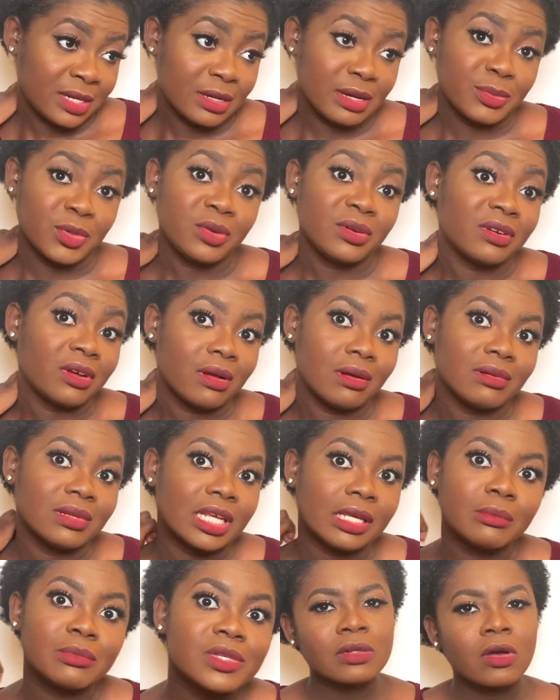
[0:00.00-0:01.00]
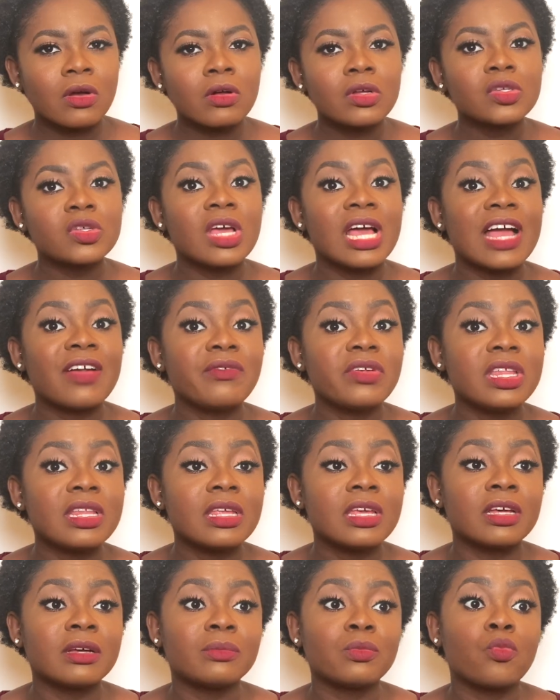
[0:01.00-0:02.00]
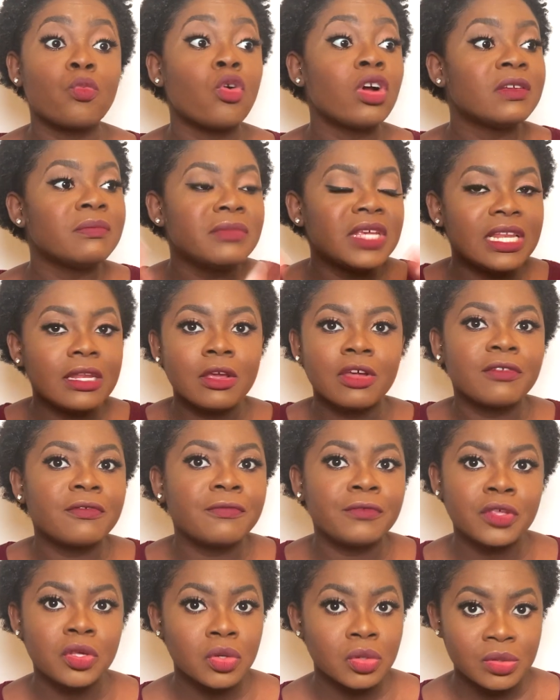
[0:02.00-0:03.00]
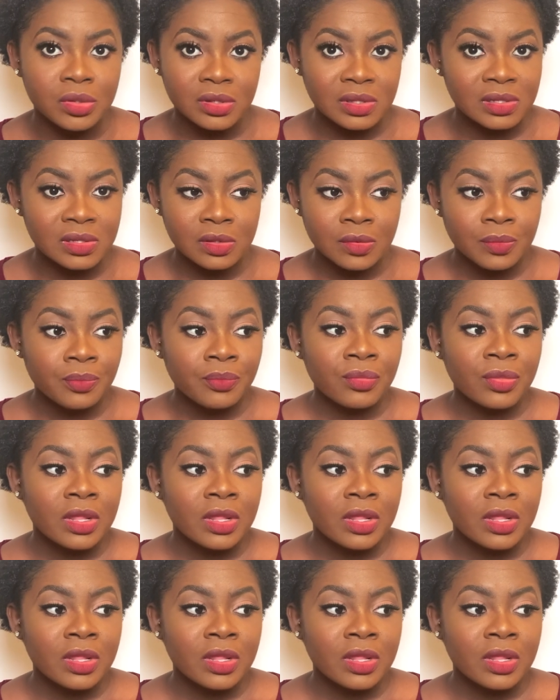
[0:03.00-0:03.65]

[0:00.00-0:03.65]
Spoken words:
I'm not going to call names. Also, having 1 million views